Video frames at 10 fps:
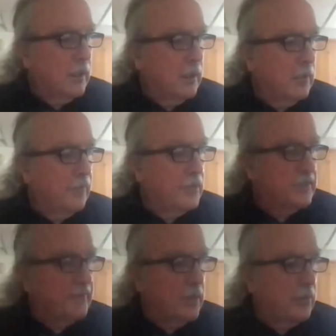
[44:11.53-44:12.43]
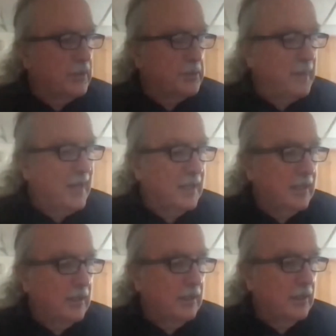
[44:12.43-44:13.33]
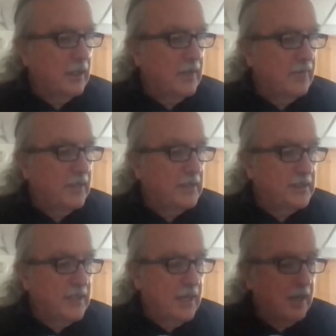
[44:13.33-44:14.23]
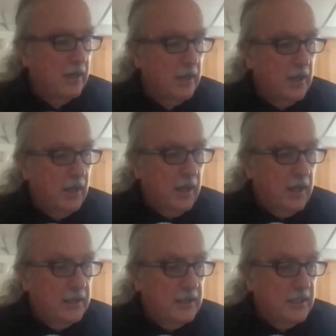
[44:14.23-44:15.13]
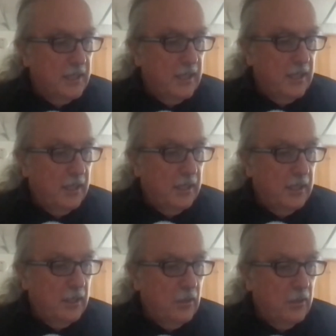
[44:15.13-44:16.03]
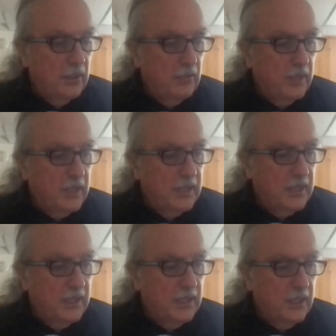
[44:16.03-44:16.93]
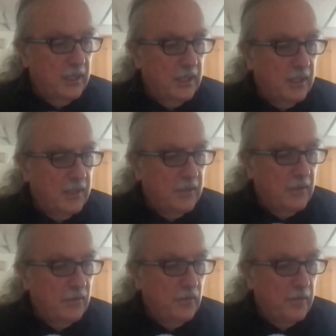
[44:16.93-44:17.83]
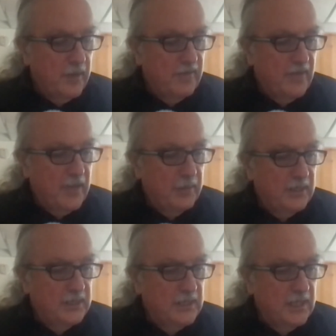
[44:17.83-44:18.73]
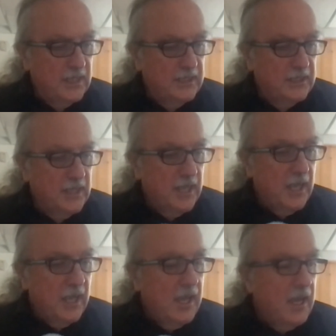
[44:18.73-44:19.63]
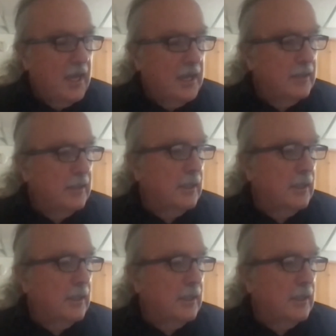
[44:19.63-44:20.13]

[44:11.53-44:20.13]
first of all respect the life that's there, to take only what I need for my family's needs, and